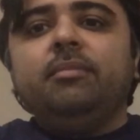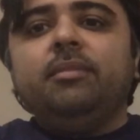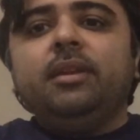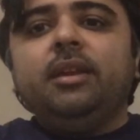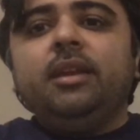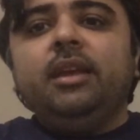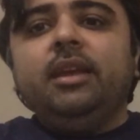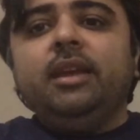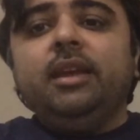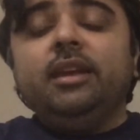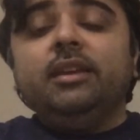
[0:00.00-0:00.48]

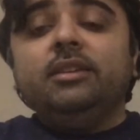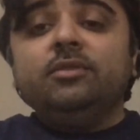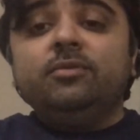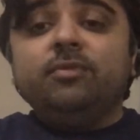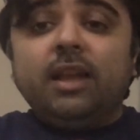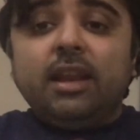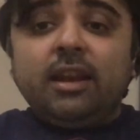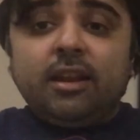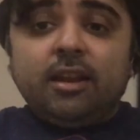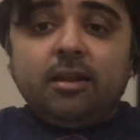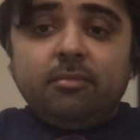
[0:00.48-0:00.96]
he is
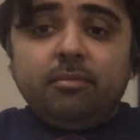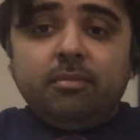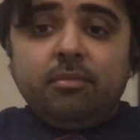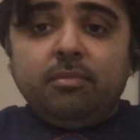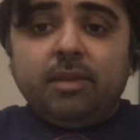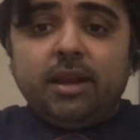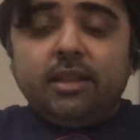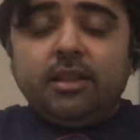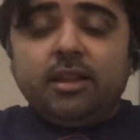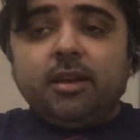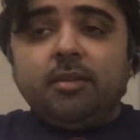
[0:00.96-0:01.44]
welcomed
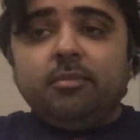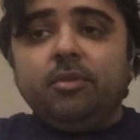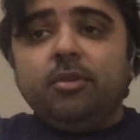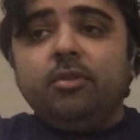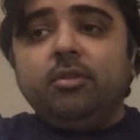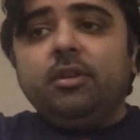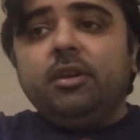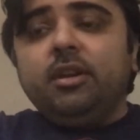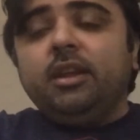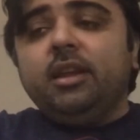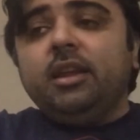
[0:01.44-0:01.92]
by the
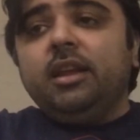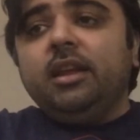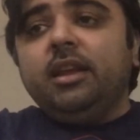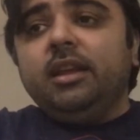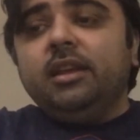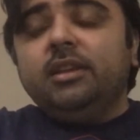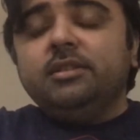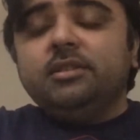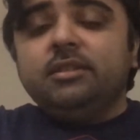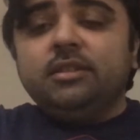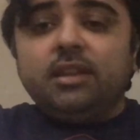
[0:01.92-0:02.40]
community,
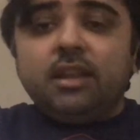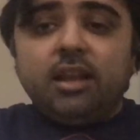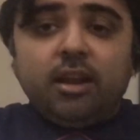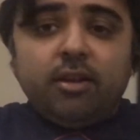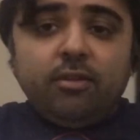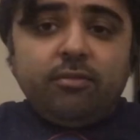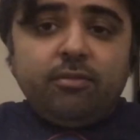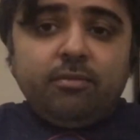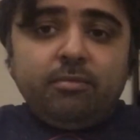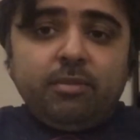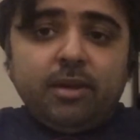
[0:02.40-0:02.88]
he is
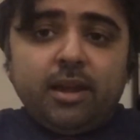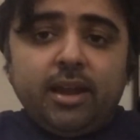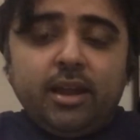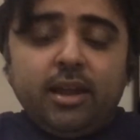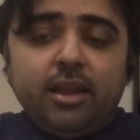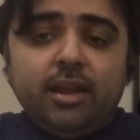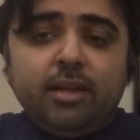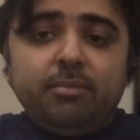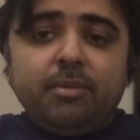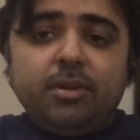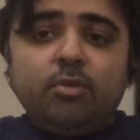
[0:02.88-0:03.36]
loved
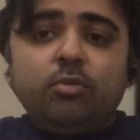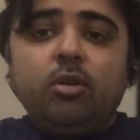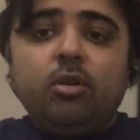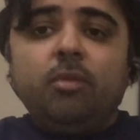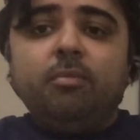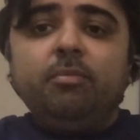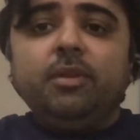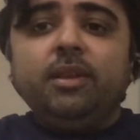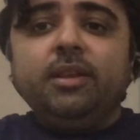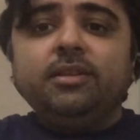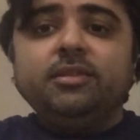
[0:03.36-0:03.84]
by
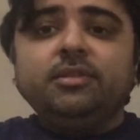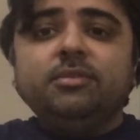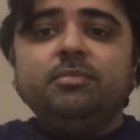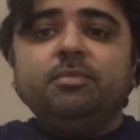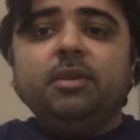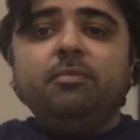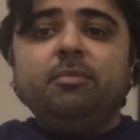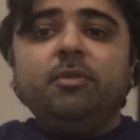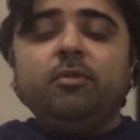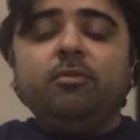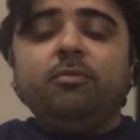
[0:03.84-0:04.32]
Metropolis,
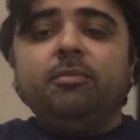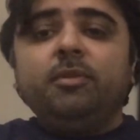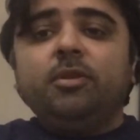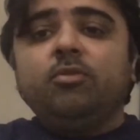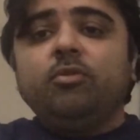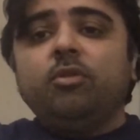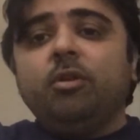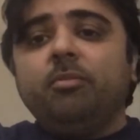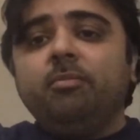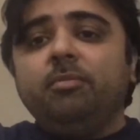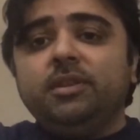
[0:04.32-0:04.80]
people of
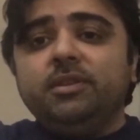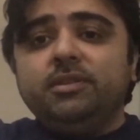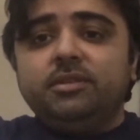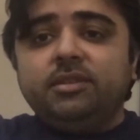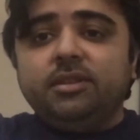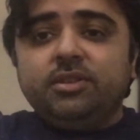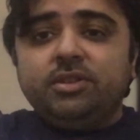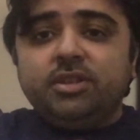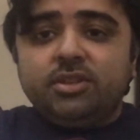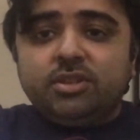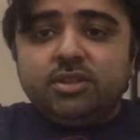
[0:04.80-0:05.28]
Metropolis,
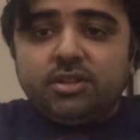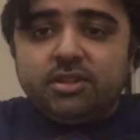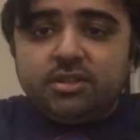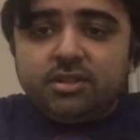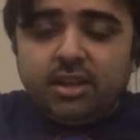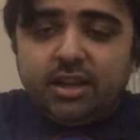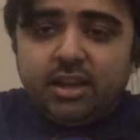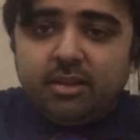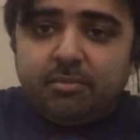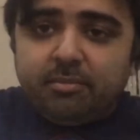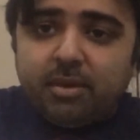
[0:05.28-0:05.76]
the Justice
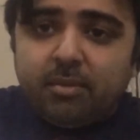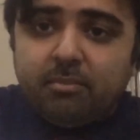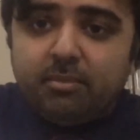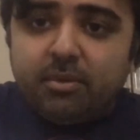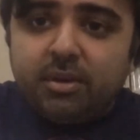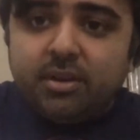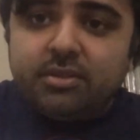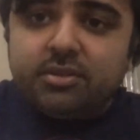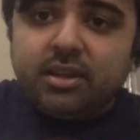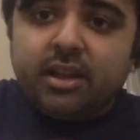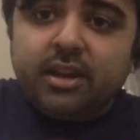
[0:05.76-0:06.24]
League
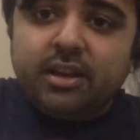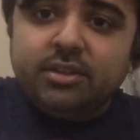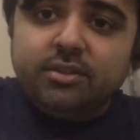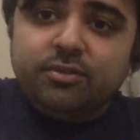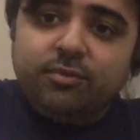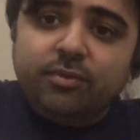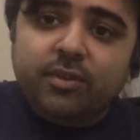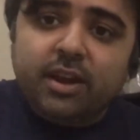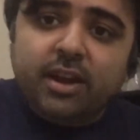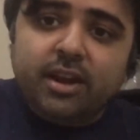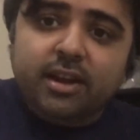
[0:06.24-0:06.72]
members are his
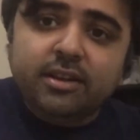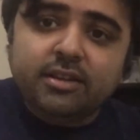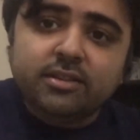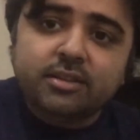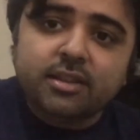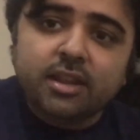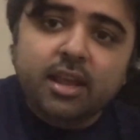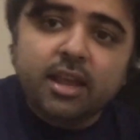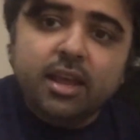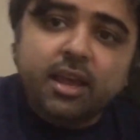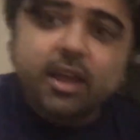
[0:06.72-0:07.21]

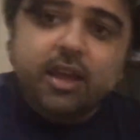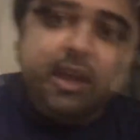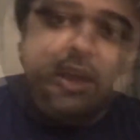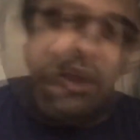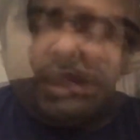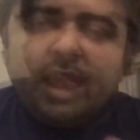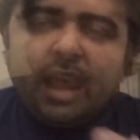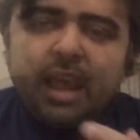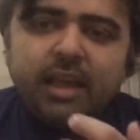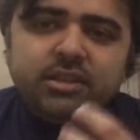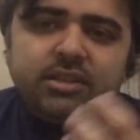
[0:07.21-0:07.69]
friends.
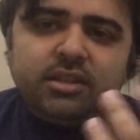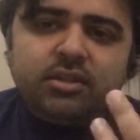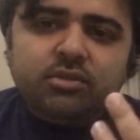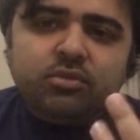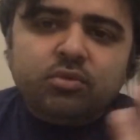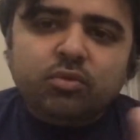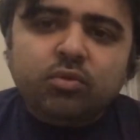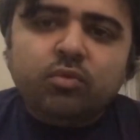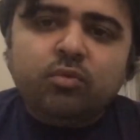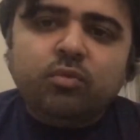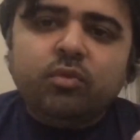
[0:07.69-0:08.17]
He has
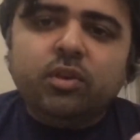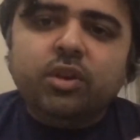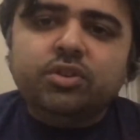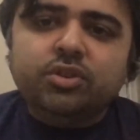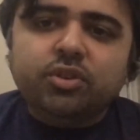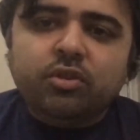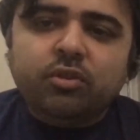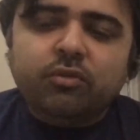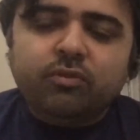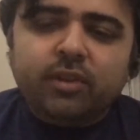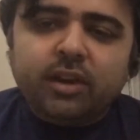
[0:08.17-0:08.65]
his own
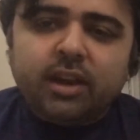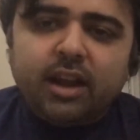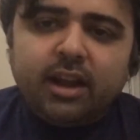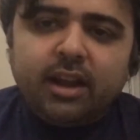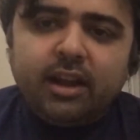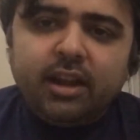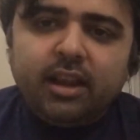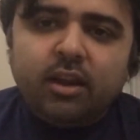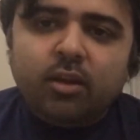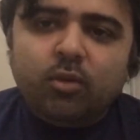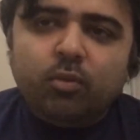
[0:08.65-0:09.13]
version of an
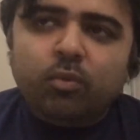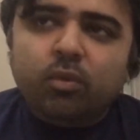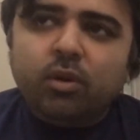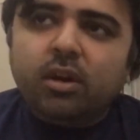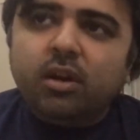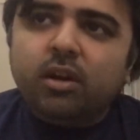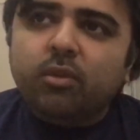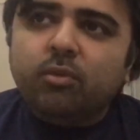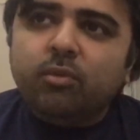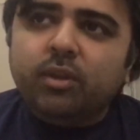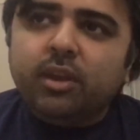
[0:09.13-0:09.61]
ideal
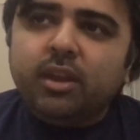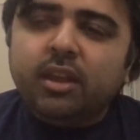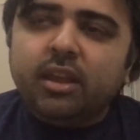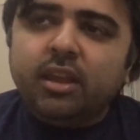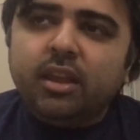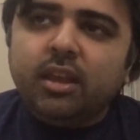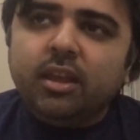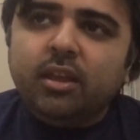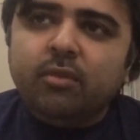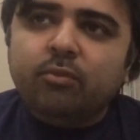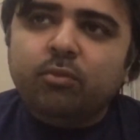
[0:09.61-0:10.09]
world where
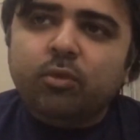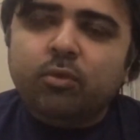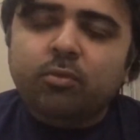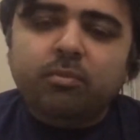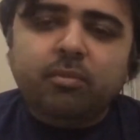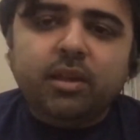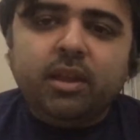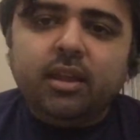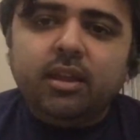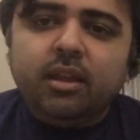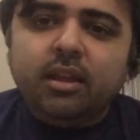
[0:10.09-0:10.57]
he would
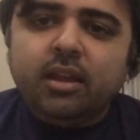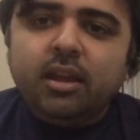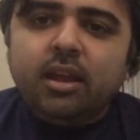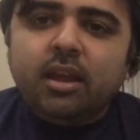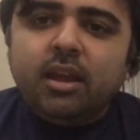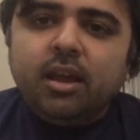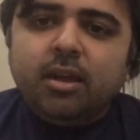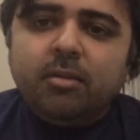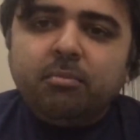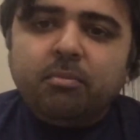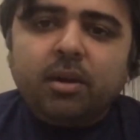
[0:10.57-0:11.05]
be
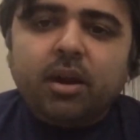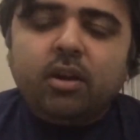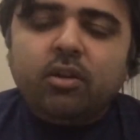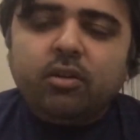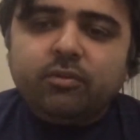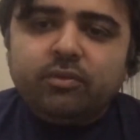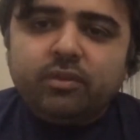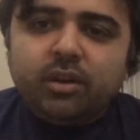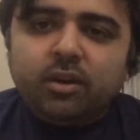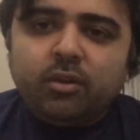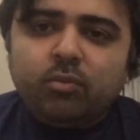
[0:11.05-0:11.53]
part
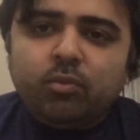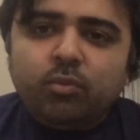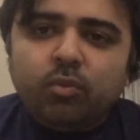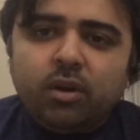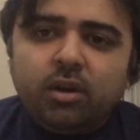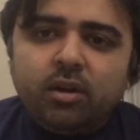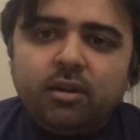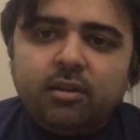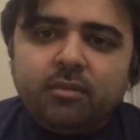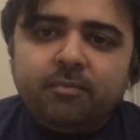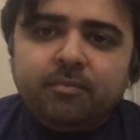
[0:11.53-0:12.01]
of that
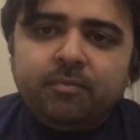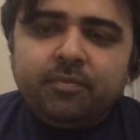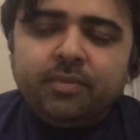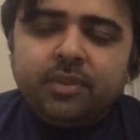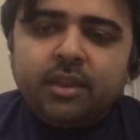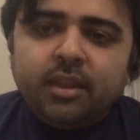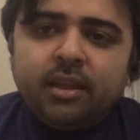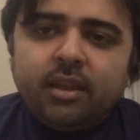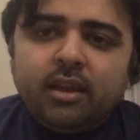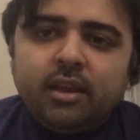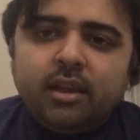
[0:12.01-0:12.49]
world.
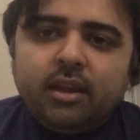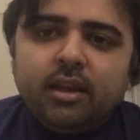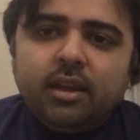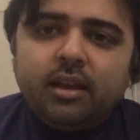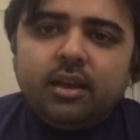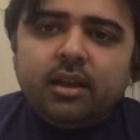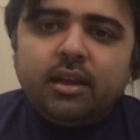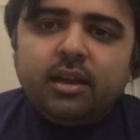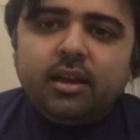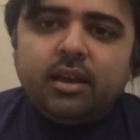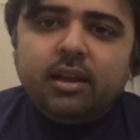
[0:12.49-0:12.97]

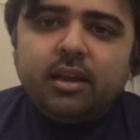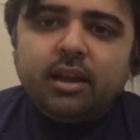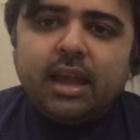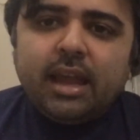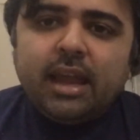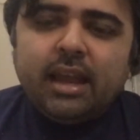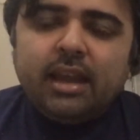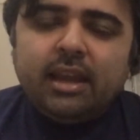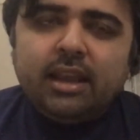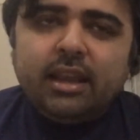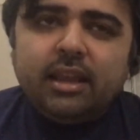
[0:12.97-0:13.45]

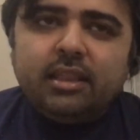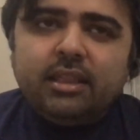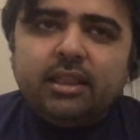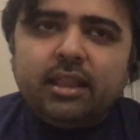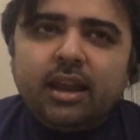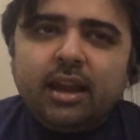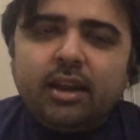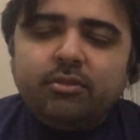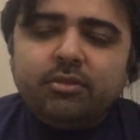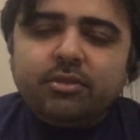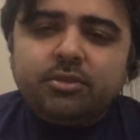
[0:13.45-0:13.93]
And in
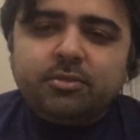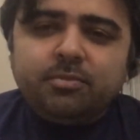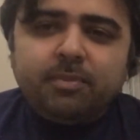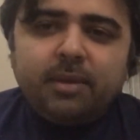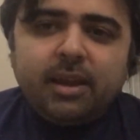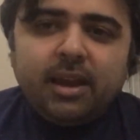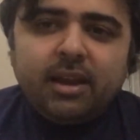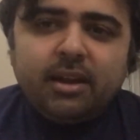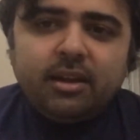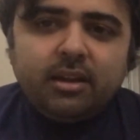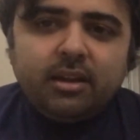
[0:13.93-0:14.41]
that respect,